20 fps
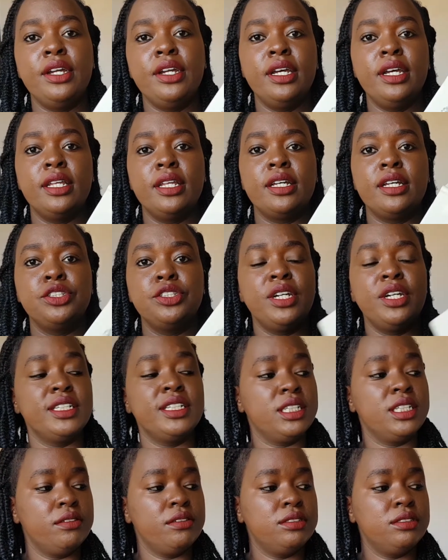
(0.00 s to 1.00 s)
here that you guys
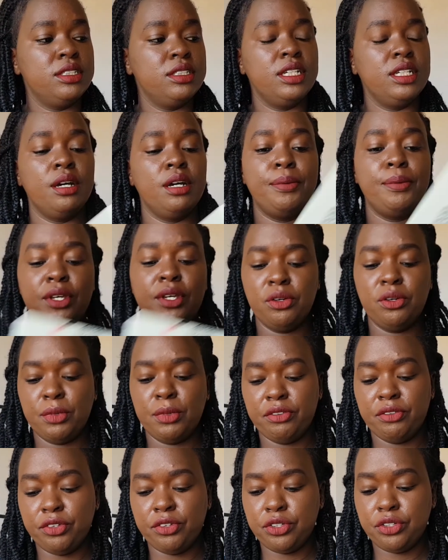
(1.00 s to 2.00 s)
have seen appear on my
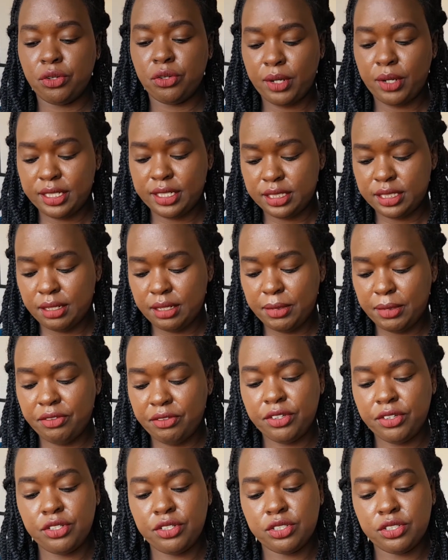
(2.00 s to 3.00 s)
videos
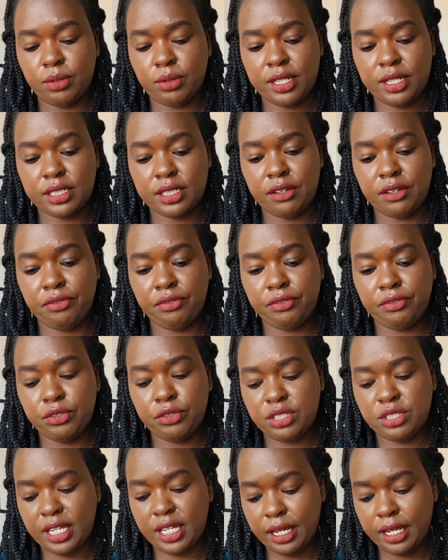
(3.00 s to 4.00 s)
quite a few
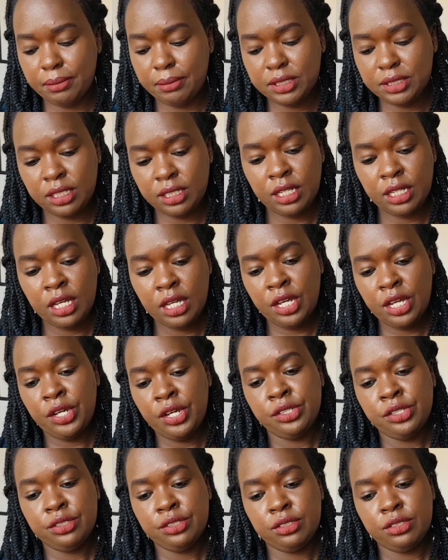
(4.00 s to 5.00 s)
times.
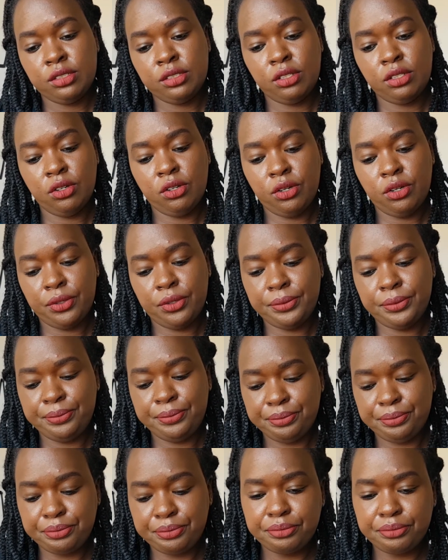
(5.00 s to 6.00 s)
So
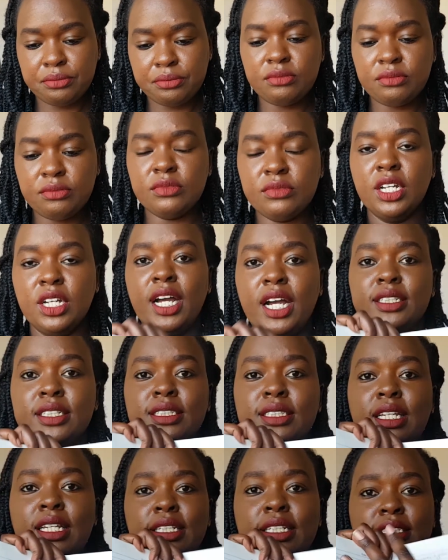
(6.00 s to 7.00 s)
I
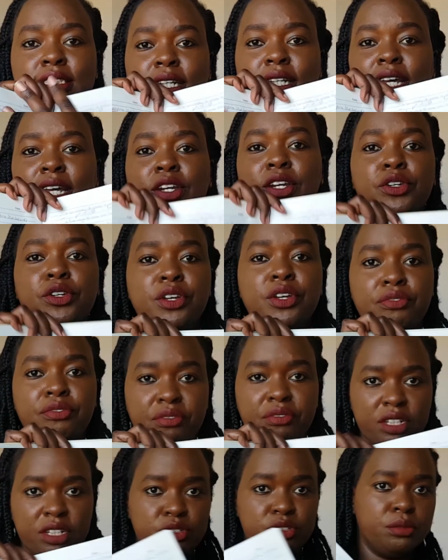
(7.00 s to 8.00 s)
just listed, I don't know
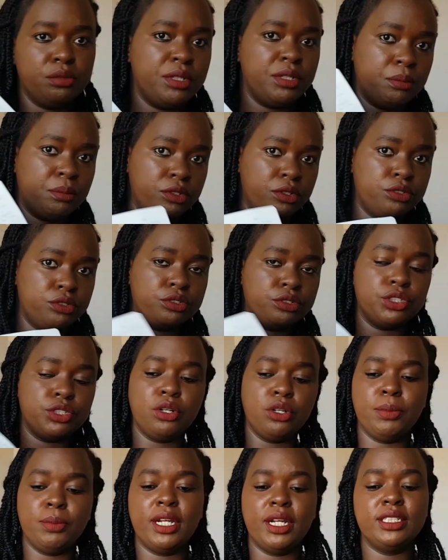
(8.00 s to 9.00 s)
if it will be able to show,
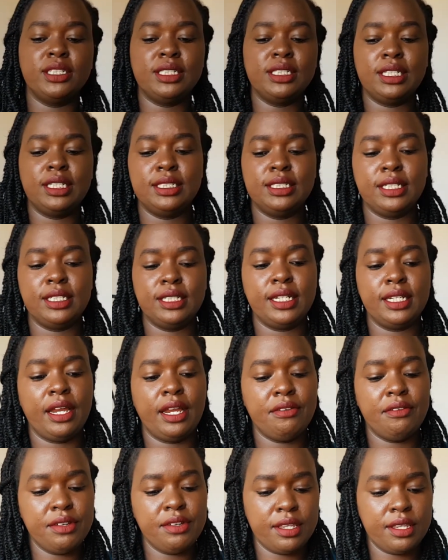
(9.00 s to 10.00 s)
but I just listed
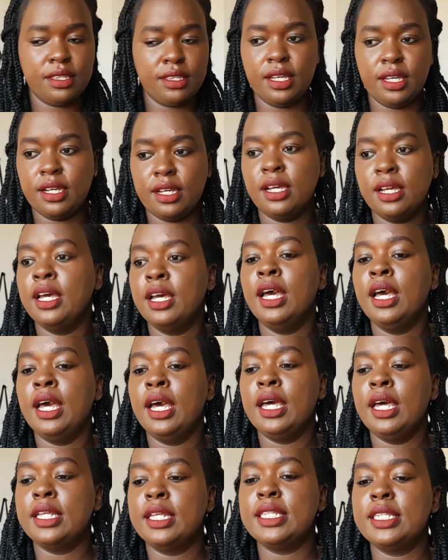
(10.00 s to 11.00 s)
everything
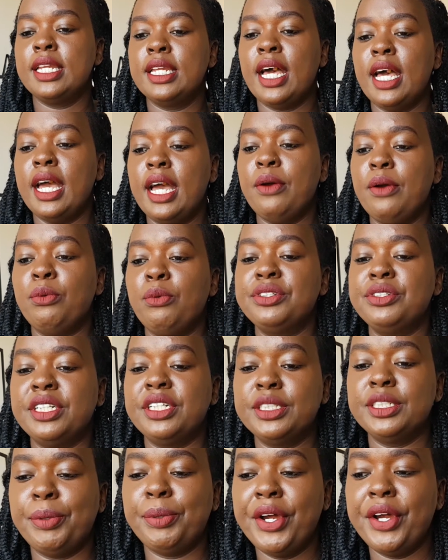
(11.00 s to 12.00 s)
that I was
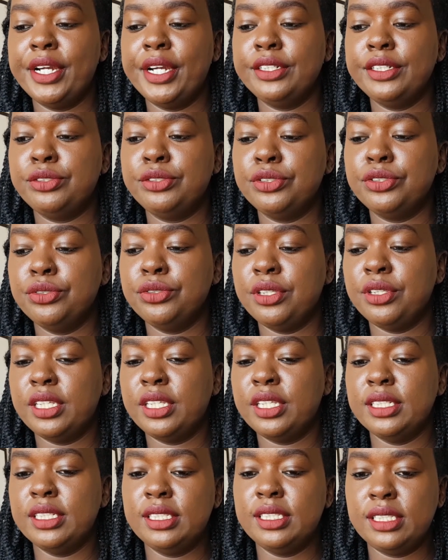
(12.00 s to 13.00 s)
aspiring to do
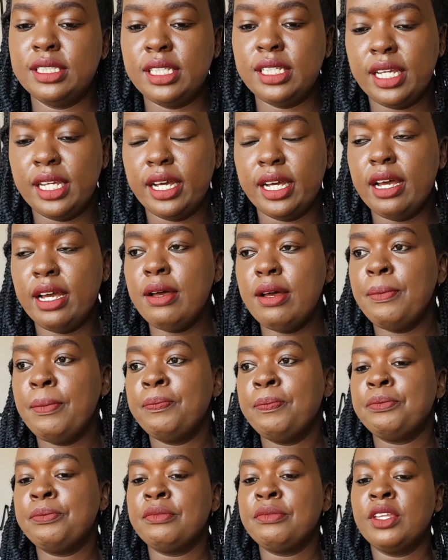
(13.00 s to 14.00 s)
this year,
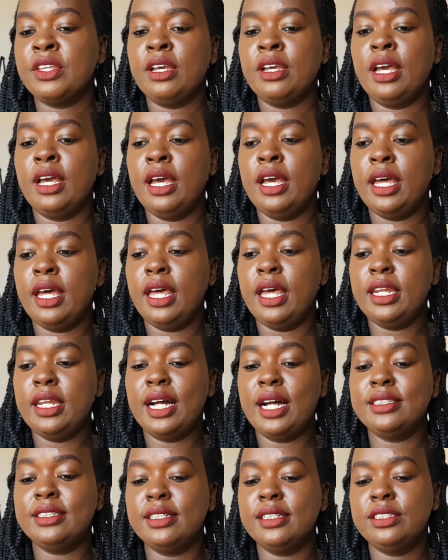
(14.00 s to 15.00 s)
and
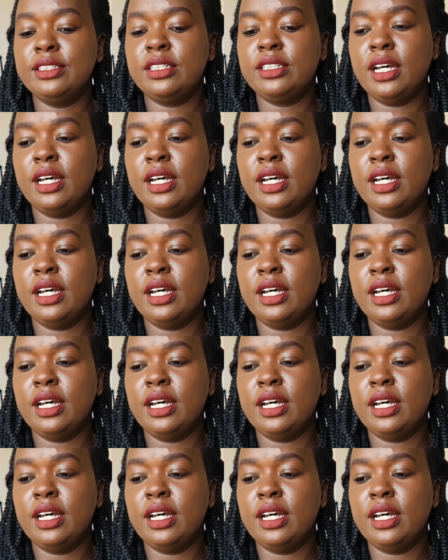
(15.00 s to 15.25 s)
I'll just